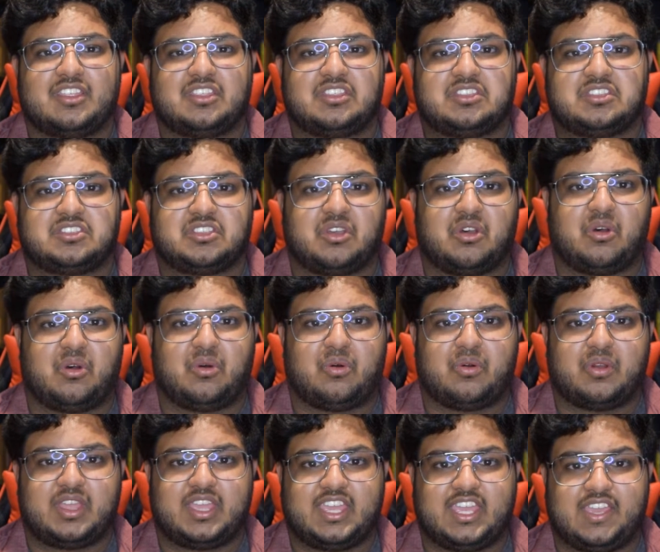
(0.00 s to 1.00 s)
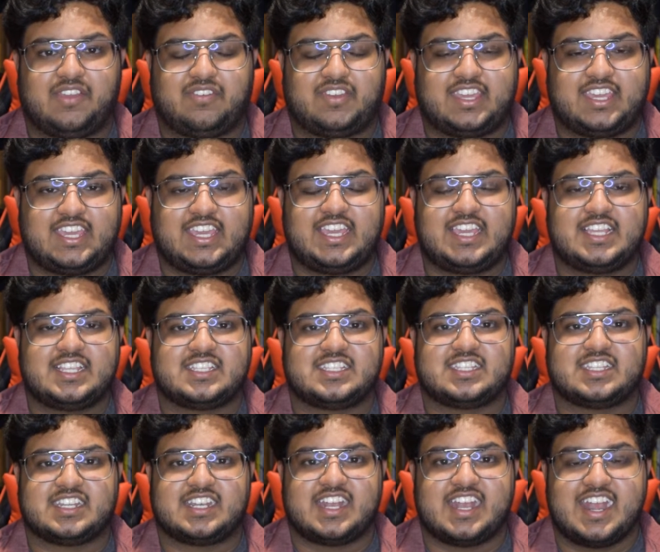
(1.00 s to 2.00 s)
So if
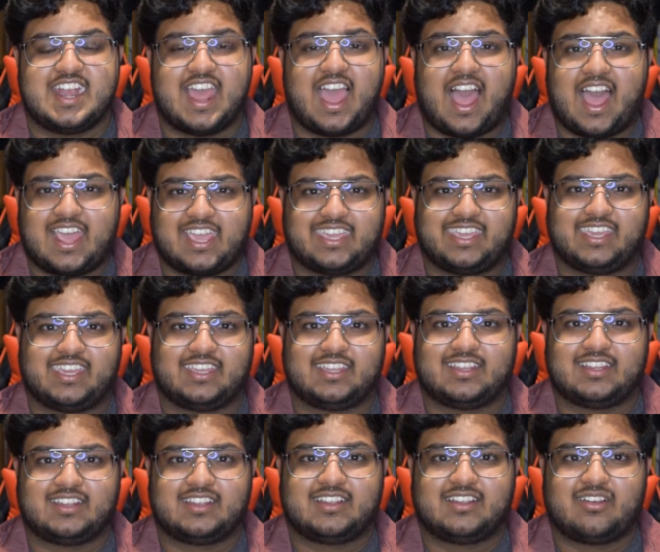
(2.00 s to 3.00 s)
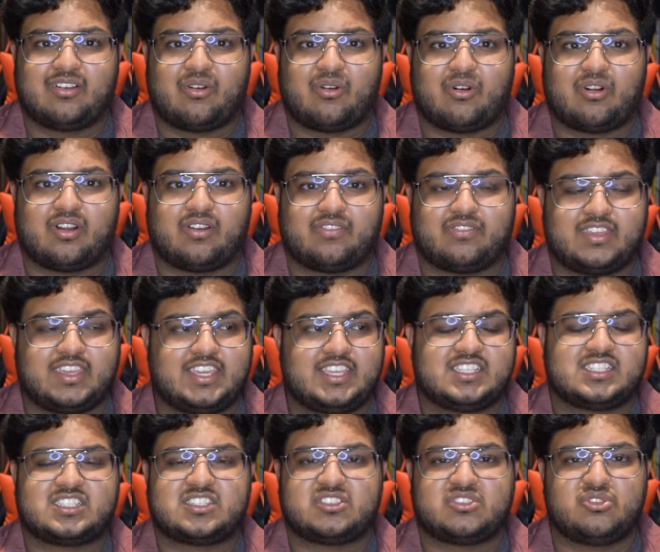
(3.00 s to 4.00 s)
he's dying or if
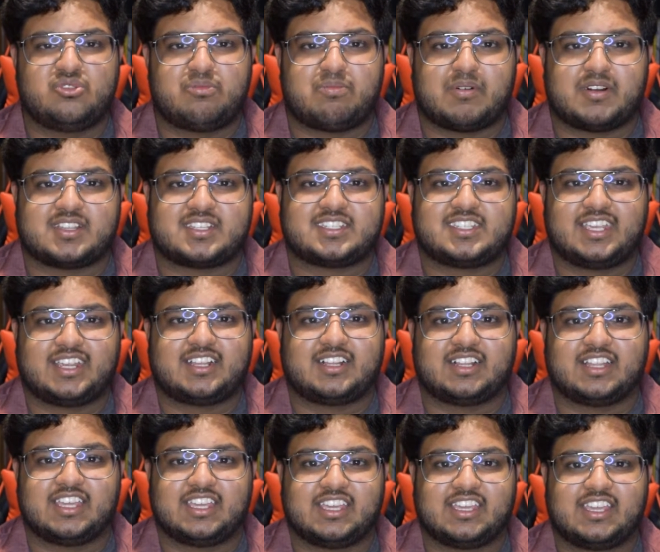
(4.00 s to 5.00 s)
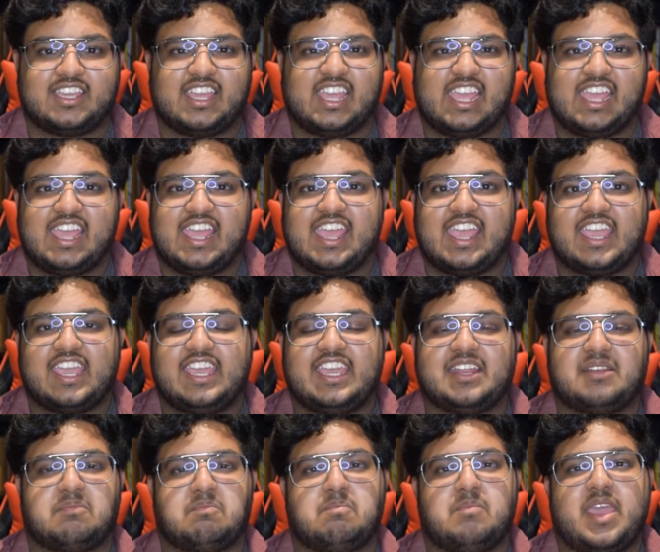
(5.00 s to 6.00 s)
he's super sickly,
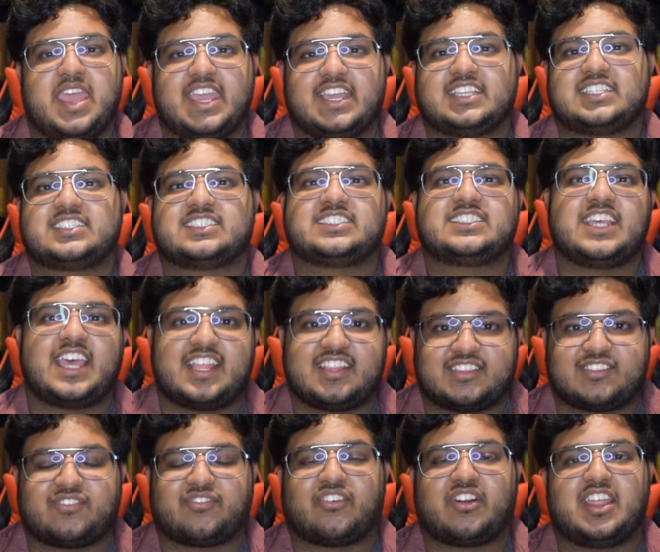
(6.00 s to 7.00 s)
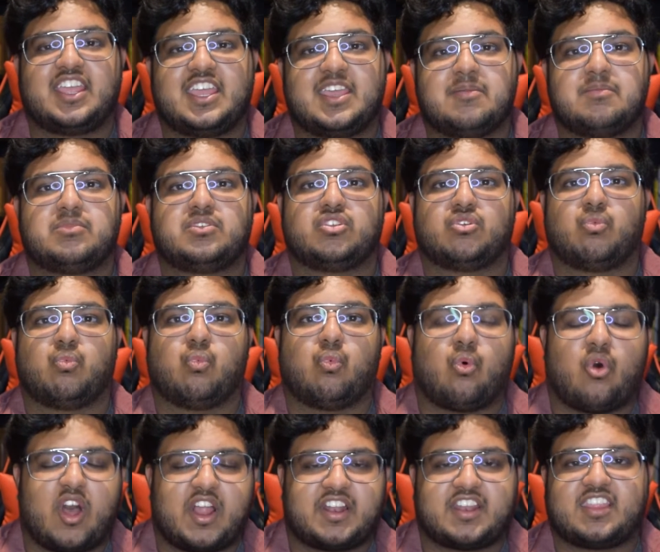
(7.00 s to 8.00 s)
it makes sense for him to
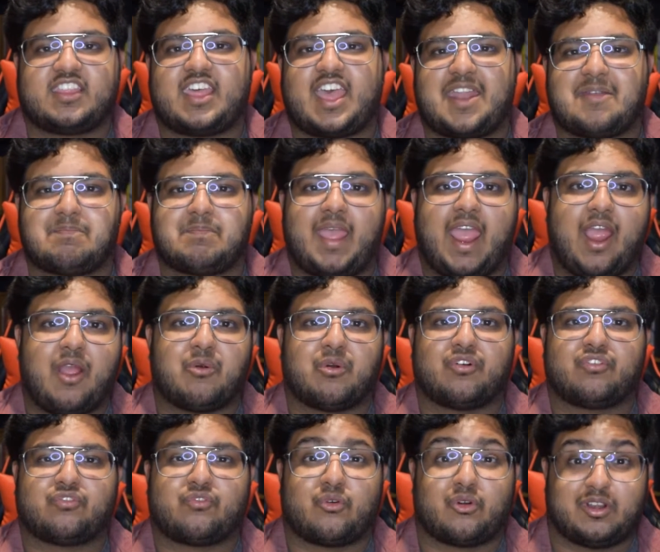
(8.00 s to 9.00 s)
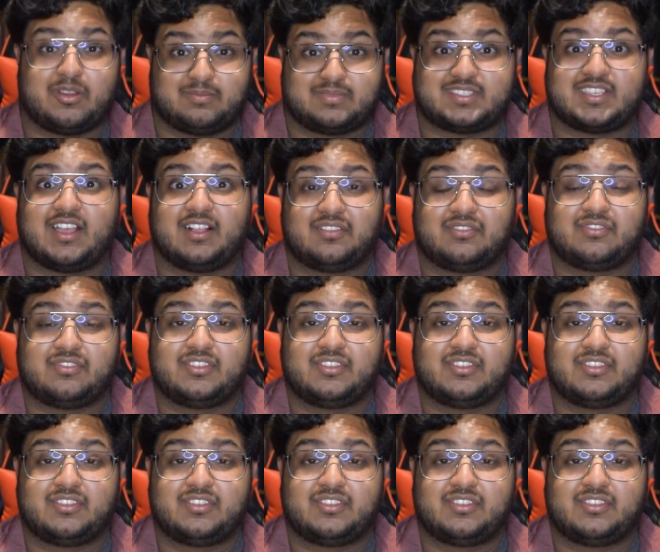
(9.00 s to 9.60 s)
want that power for himself.